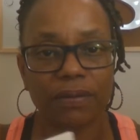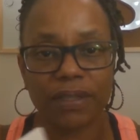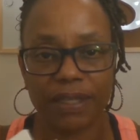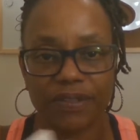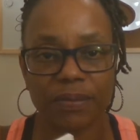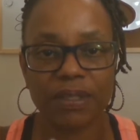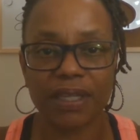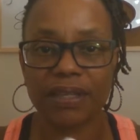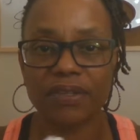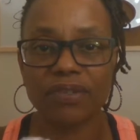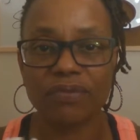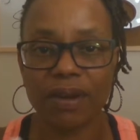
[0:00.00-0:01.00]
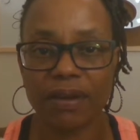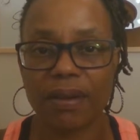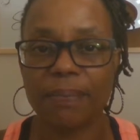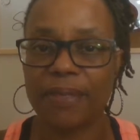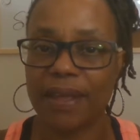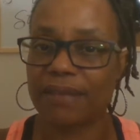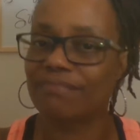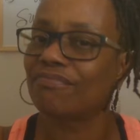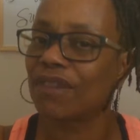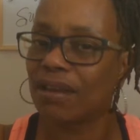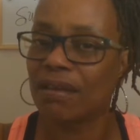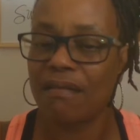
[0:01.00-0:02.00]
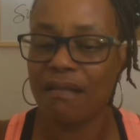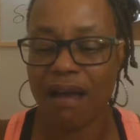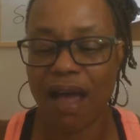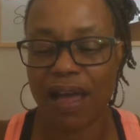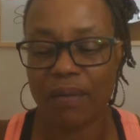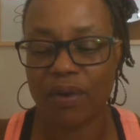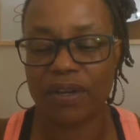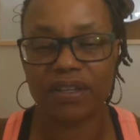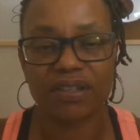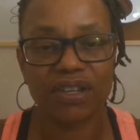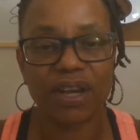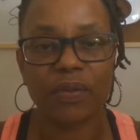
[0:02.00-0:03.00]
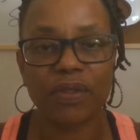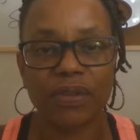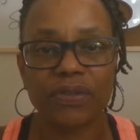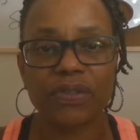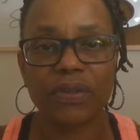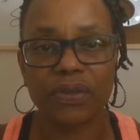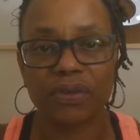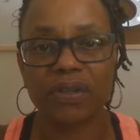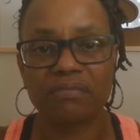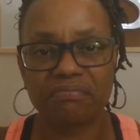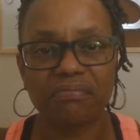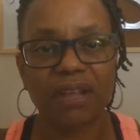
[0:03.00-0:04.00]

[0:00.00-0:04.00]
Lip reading: gives some things straight up that I wanted to share with you so you could,